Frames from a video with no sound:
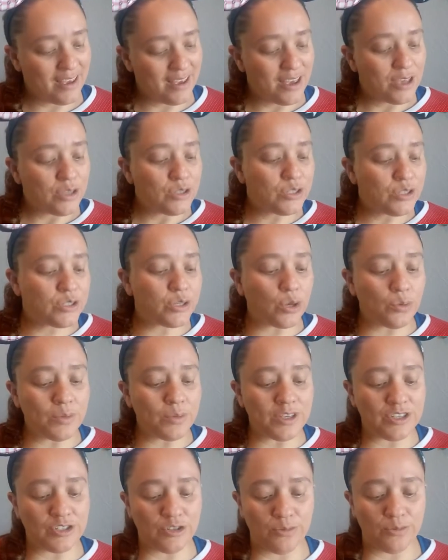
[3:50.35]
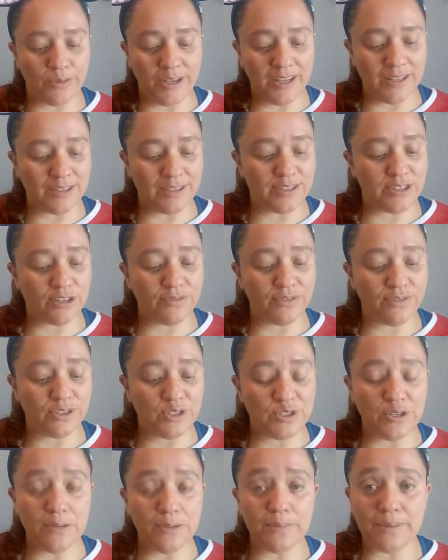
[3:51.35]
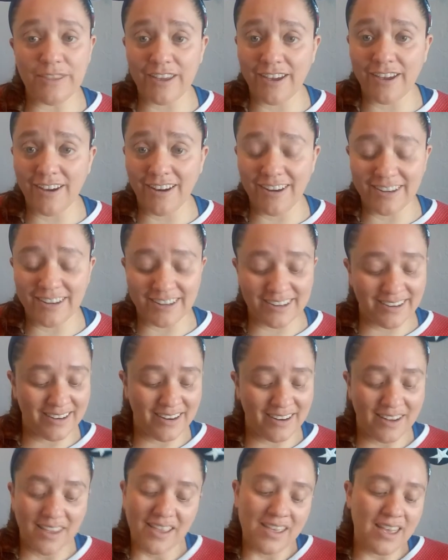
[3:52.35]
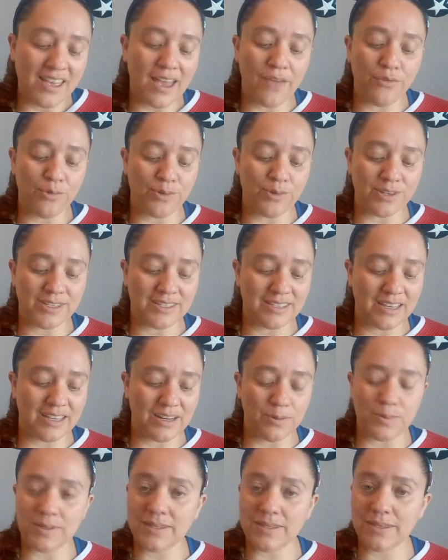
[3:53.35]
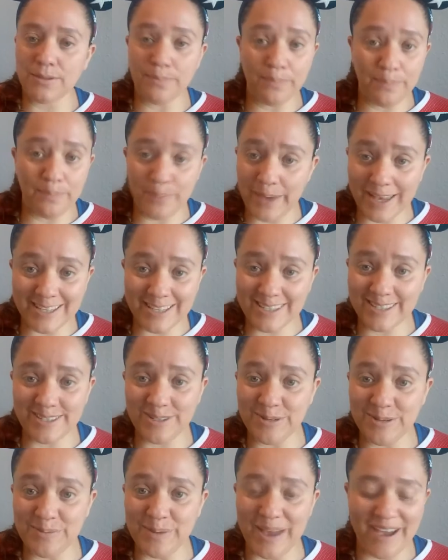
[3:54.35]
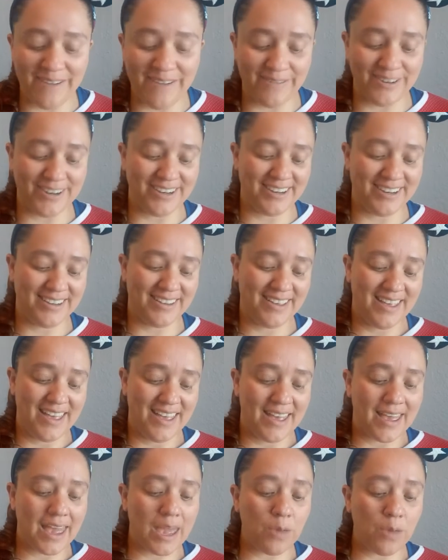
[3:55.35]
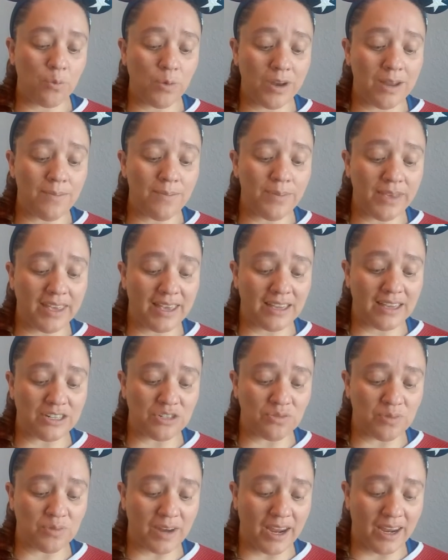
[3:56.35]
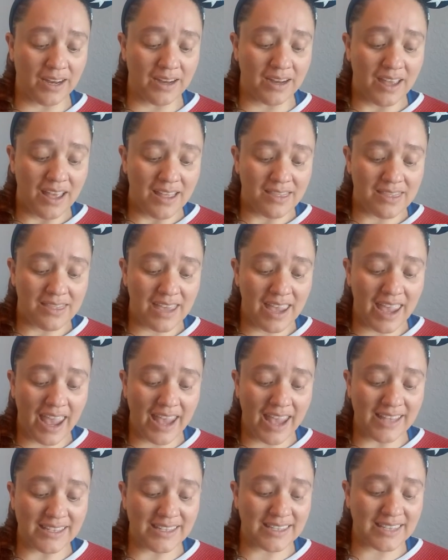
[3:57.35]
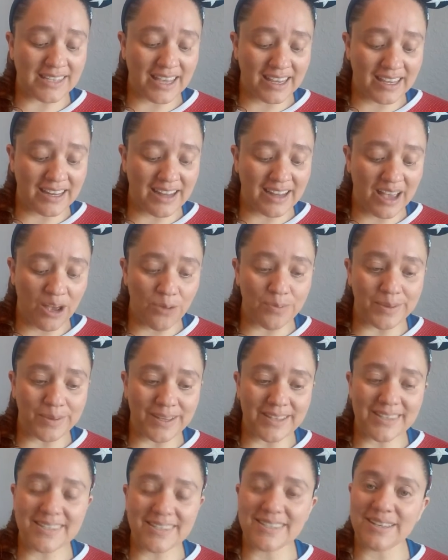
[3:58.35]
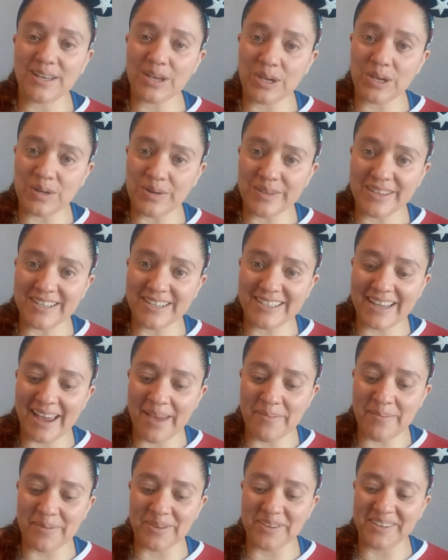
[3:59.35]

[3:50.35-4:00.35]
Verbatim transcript: So Mr. Beane served the soup in the garden. Everyone said it was the best soup ever. And when it began to rain, they ate second helpings under the table.